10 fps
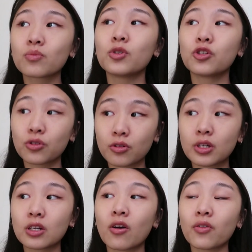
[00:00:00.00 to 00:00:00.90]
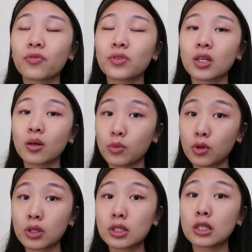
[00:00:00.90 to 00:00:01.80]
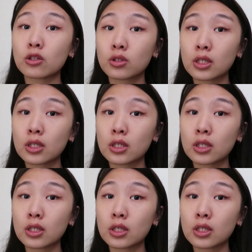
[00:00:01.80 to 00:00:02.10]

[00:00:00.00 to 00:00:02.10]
majority of the community